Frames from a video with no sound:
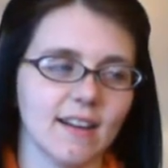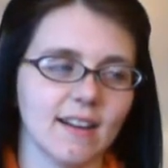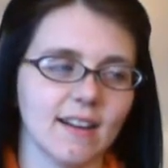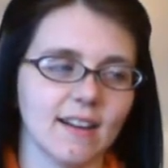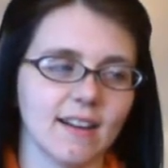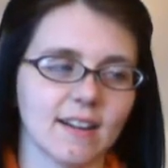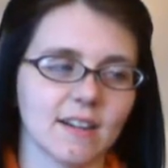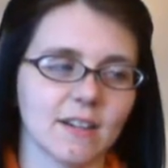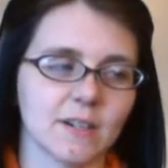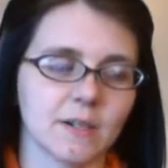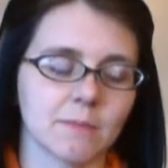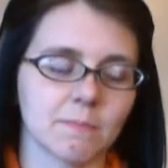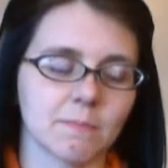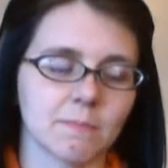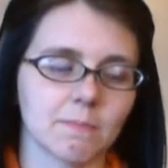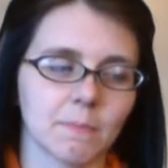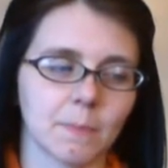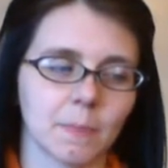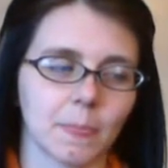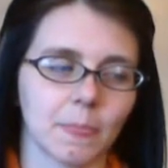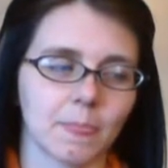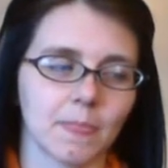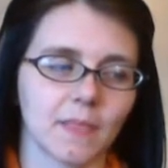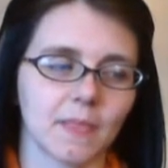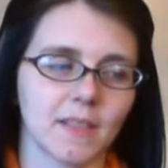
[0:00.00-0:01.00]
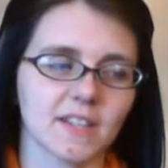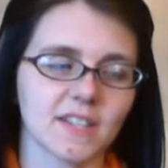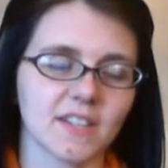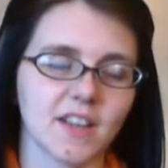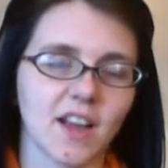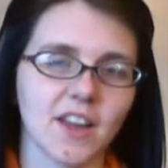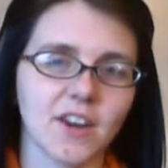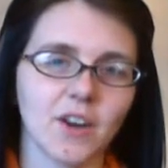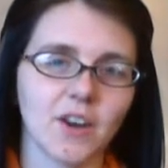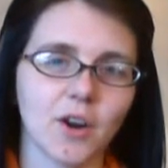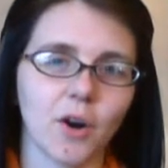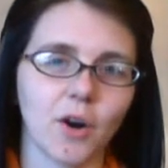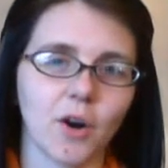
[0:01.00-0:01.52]
It's
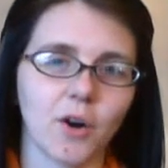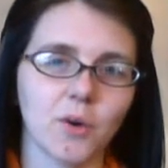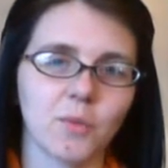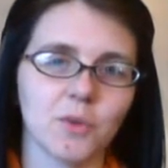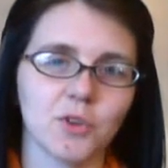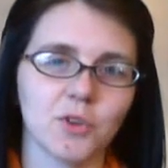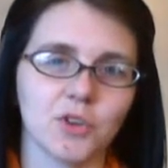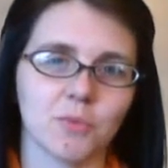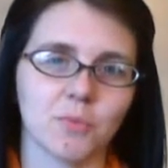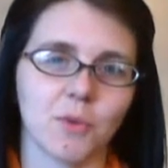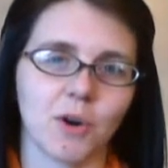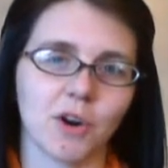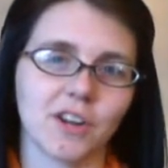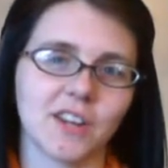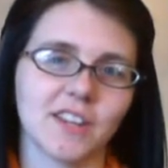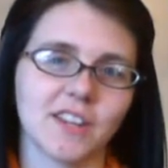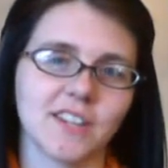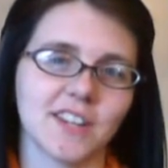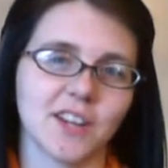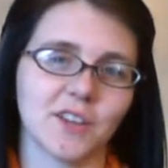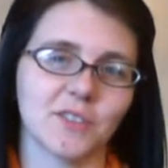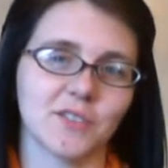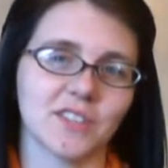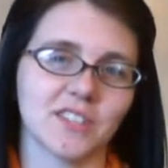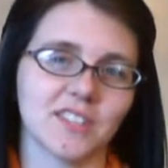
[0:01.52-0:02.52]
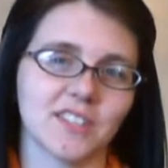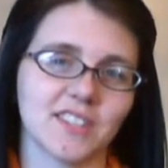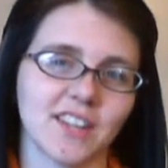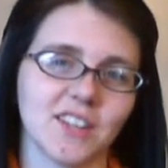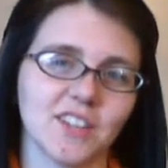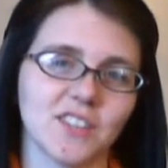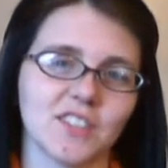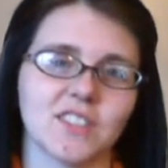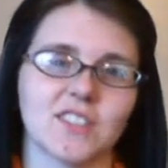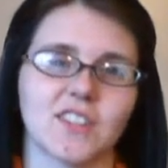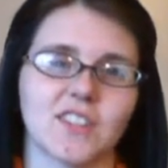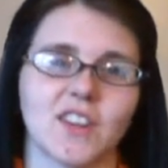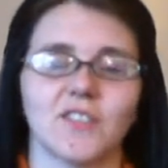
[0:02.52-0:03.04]
kind of hard when you're marking down the
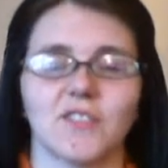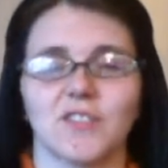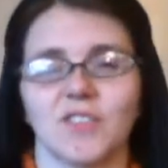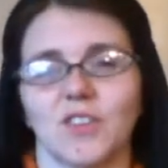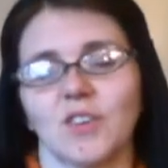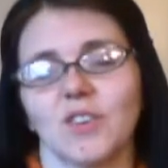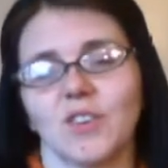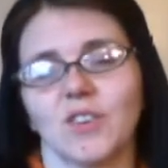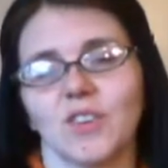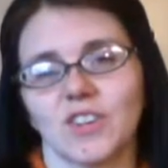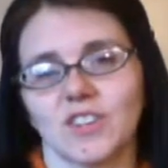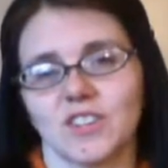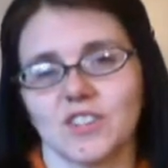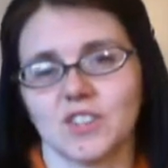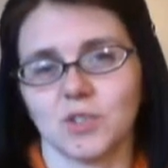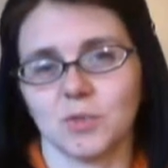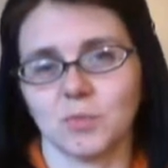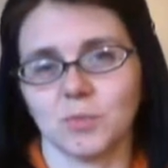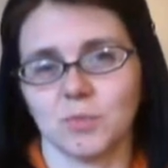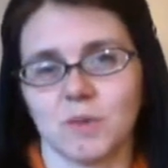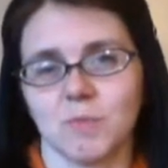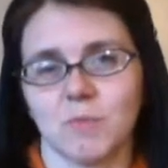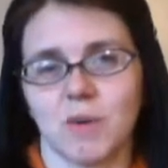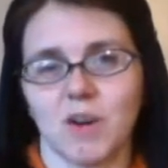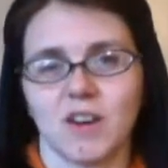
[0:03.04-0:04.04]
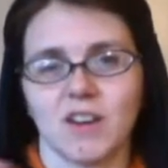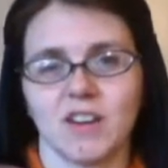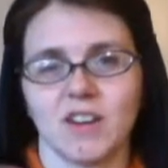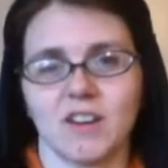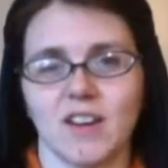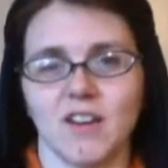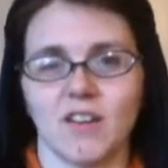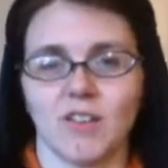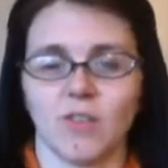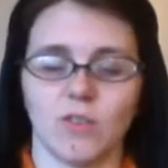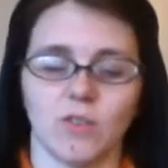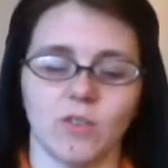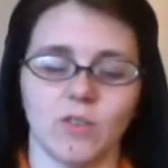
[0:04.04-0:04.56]
sale stuff, though, because you'll be marking
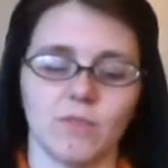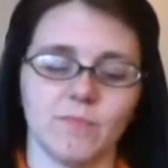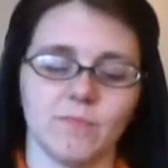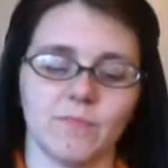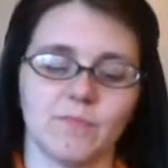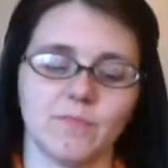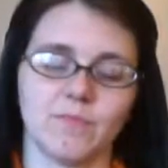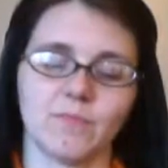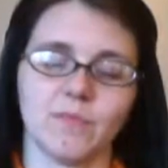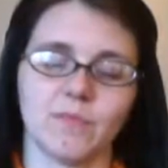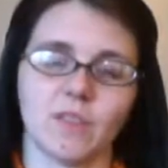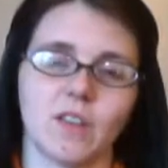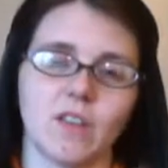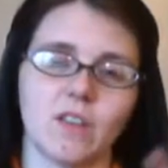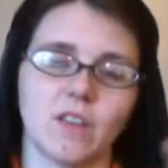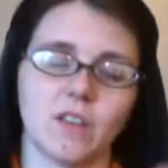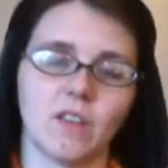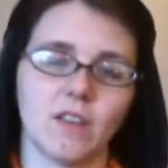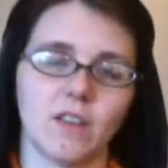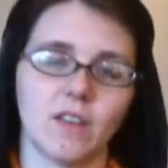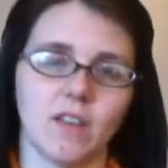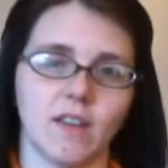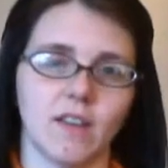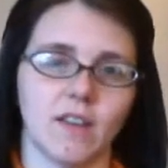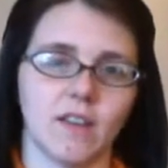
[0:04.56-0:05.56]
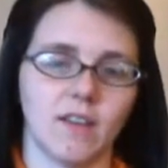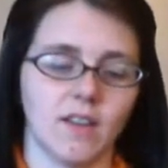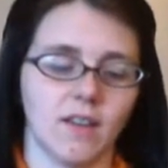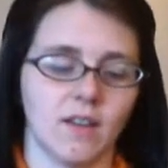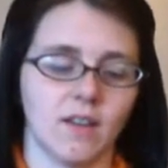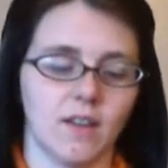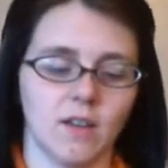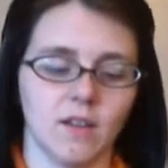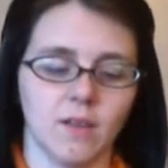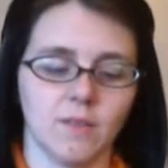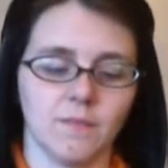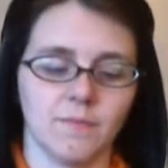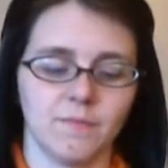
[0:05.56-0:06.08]
down going,
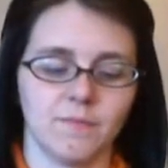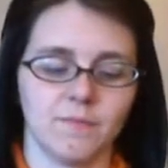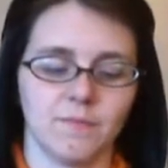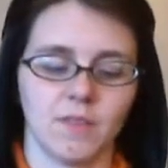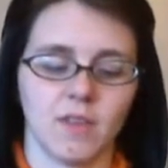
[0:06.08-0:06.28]
okay,